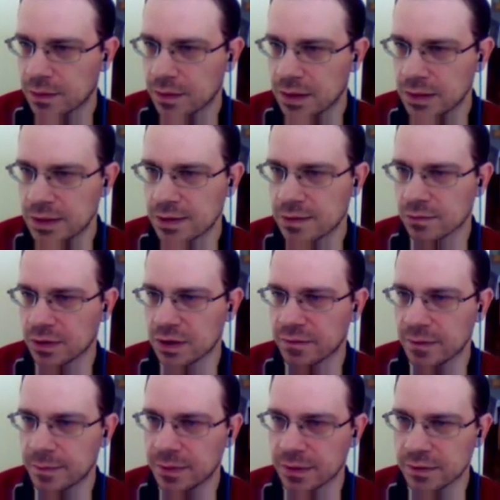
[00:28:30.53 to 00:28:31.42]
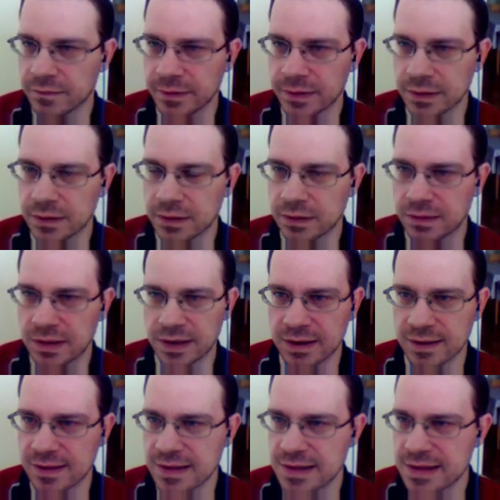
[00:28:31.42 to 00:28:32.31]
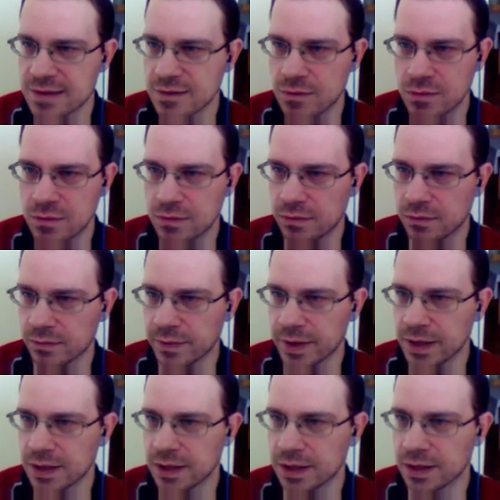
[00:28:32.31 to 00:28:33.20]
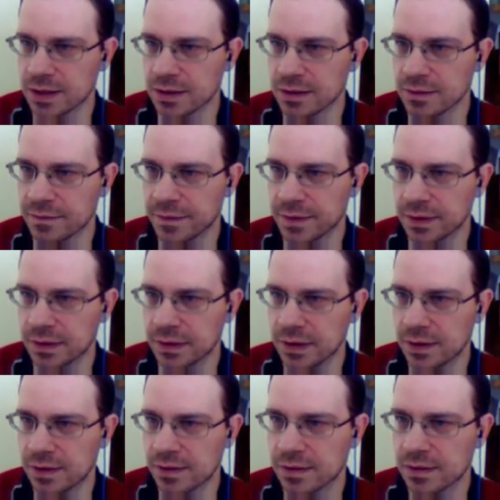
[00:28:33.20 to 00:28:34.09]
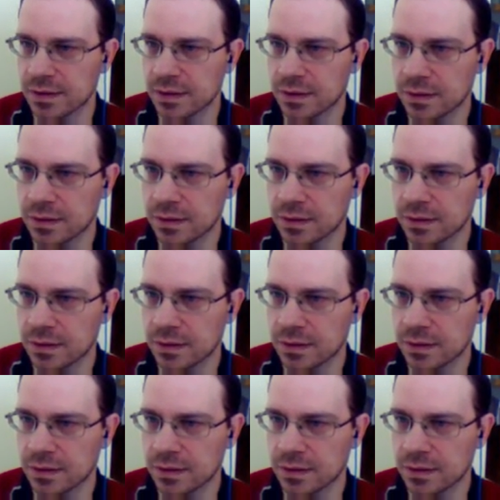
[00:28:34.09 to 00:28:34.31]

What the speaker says: He needs to give up the queen. There is no way he can defend this.